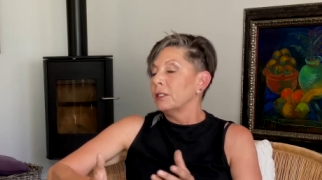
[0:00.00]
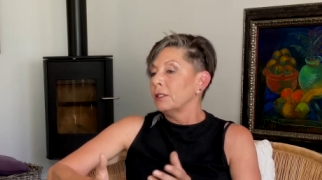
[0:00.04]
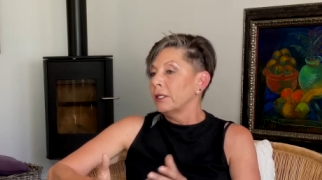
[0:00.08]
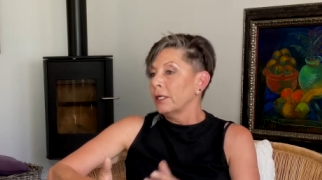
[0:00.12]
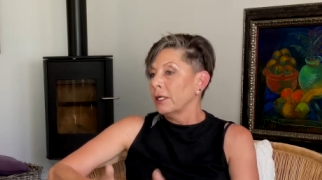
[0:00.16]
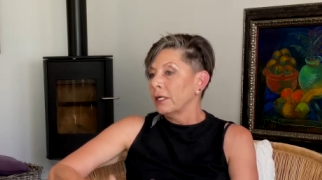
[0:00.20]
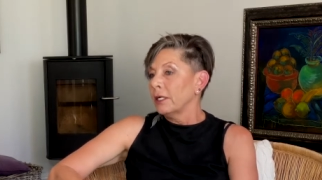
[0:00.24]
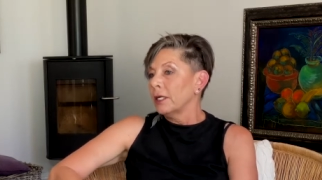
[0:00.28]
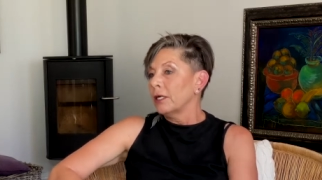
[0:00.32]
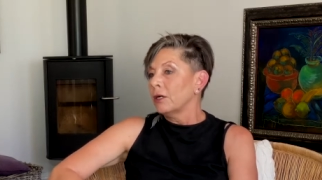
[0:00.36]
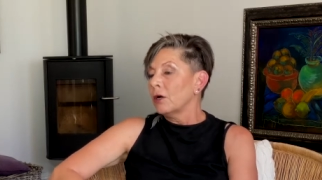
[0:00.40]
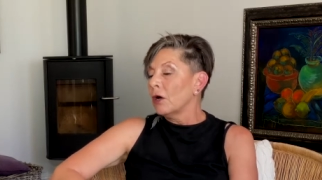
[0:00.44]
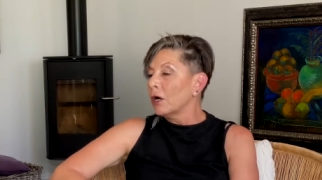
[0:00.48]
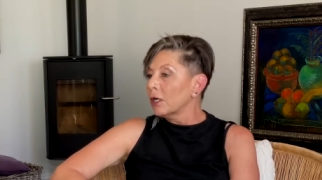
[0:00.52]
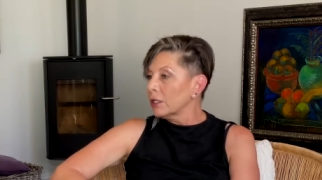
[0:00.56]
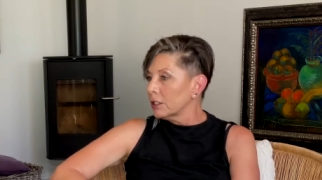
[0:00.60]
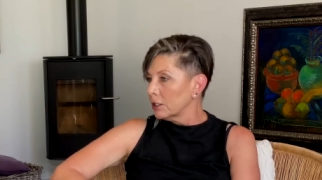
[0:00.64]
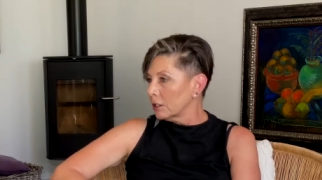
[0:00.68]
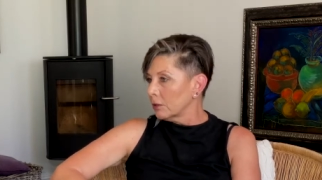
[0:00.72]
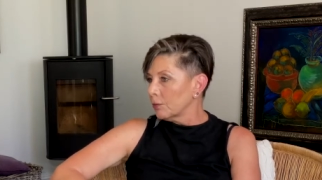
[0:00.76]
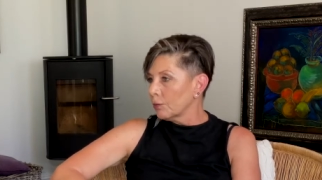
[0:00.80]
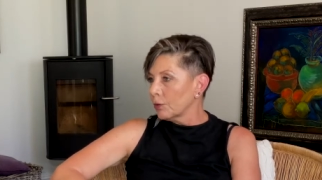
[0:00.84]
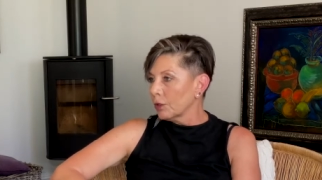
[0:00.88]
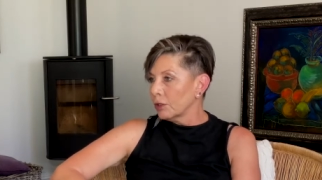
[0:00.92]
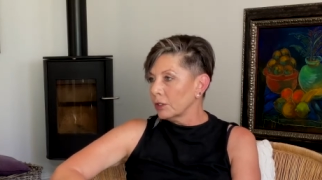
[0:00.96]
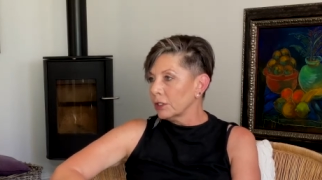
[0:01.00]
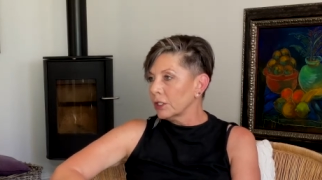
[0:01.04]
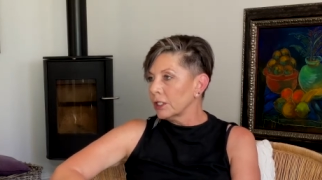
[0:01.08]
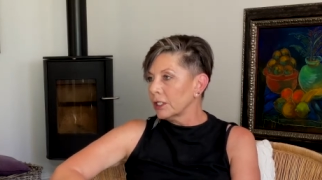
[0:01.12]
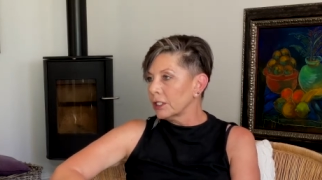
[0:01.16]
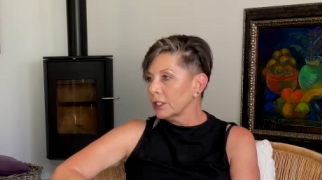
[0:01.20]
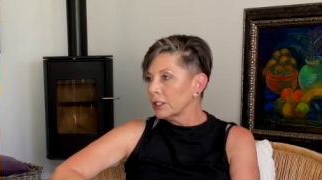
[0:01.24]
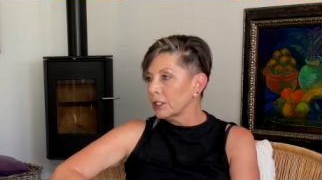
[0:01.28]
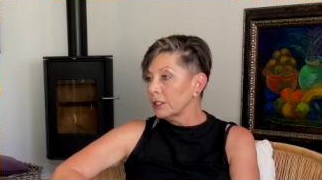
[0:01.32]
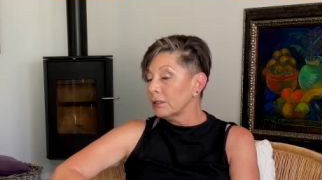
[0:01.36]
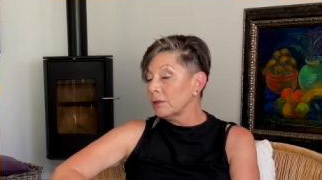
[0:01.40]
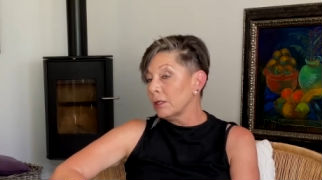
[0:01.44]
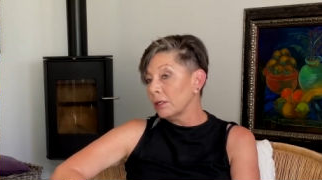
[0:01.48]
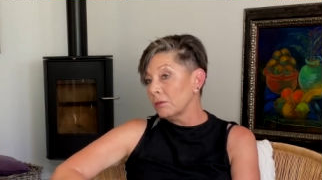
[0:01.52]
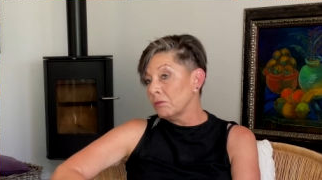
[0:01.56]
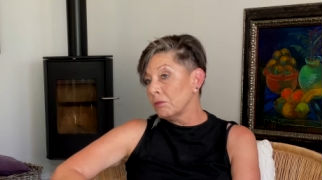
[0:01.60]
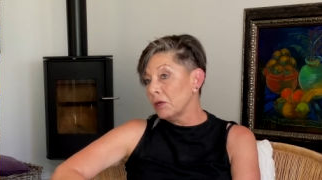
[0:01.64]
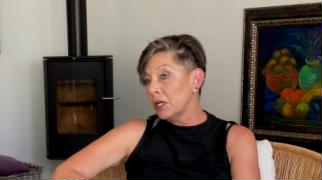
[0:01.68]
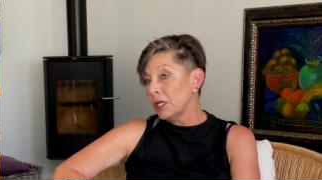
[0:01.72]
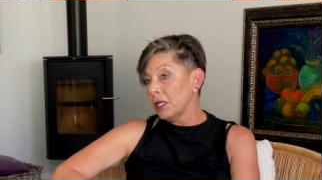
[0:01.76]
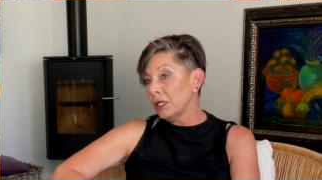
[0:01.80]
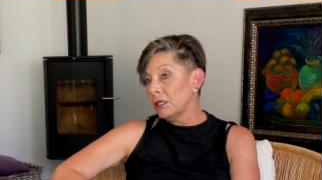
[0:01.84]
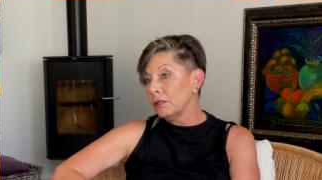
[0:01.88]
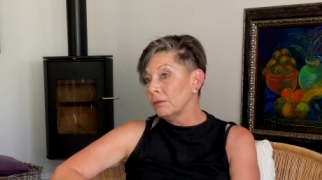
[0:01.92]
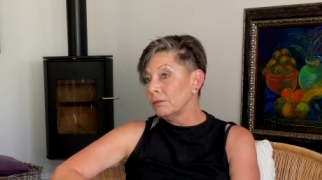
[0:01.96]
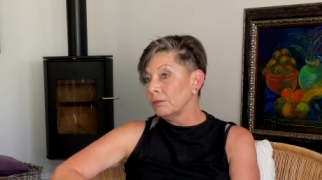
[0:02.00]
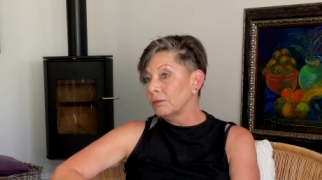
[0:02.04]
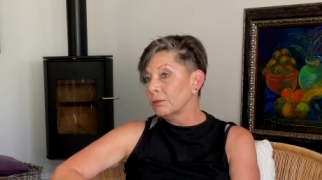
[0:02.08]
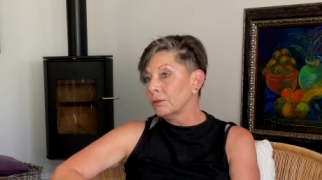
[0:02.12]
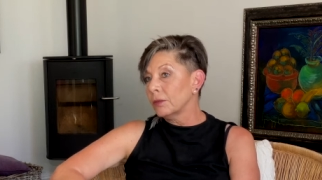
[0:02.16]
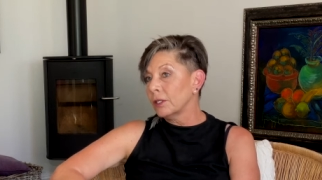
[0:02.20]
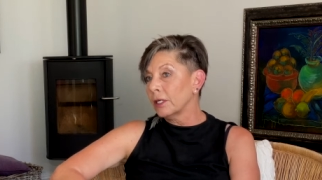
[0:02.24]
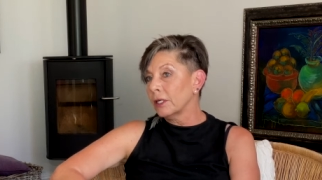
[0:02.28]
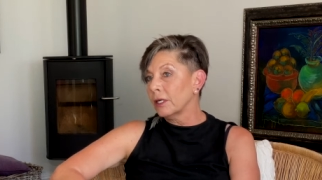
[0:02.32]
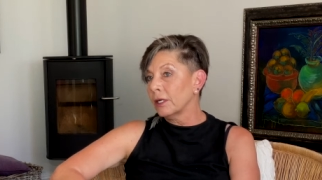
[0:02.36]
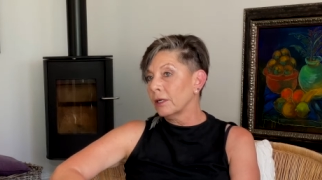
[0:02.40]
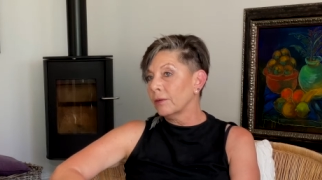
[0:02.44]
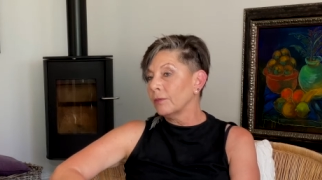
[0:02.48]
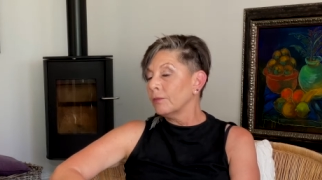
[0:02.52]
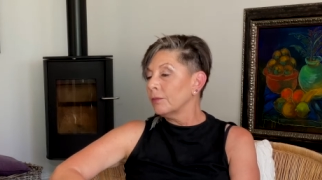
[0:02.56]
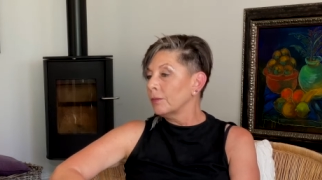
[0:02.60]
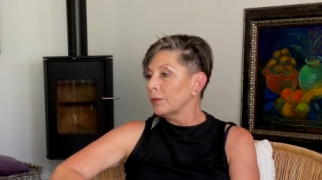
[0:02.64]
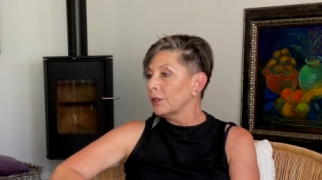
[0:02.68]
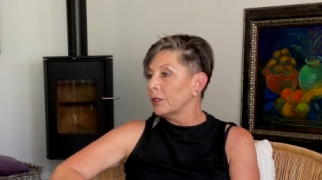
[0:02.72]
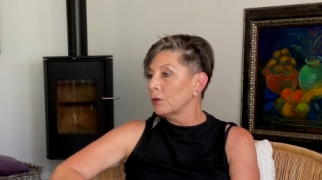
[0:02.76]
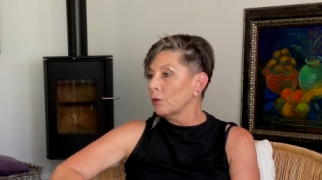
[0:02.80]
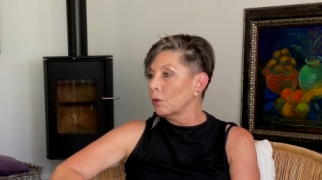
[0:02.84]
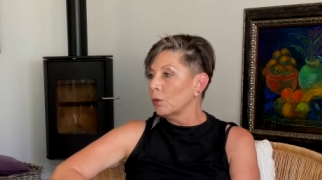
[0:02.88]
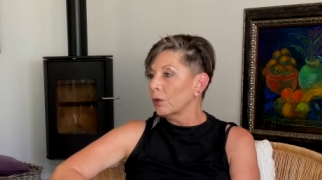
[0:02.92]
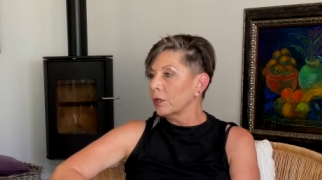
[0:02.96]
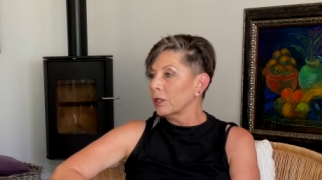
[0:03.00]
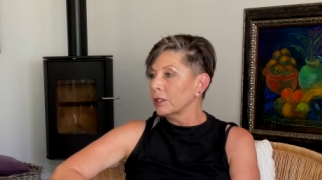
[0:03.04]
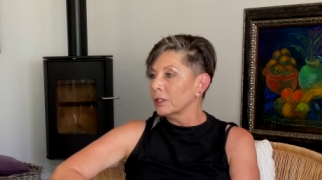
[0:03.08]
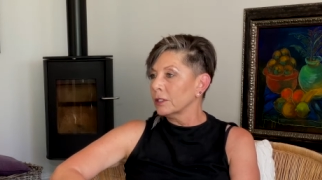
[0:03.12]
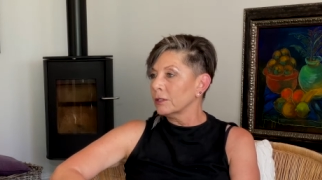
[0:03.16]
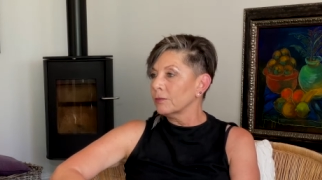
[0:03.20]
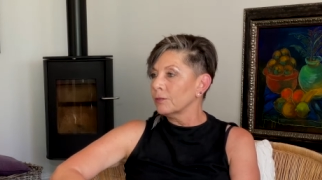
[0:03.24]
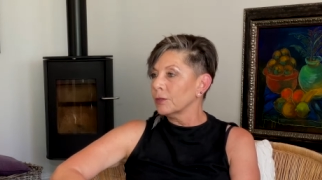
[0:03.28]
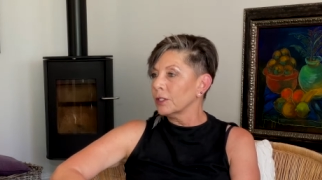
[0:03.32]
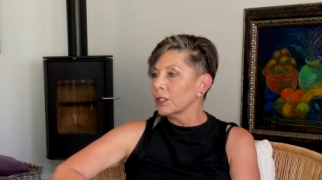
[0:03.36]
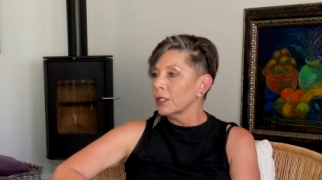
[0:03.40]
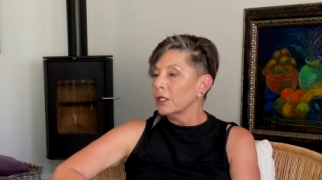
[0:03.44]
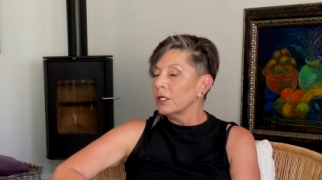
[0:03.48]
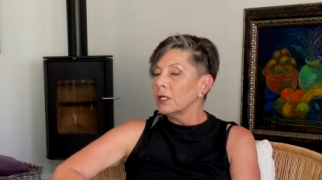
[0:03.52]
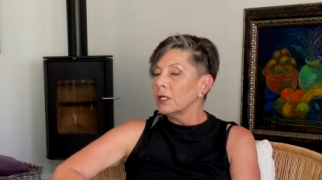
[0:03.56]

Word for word: enhance the process in many in organisms.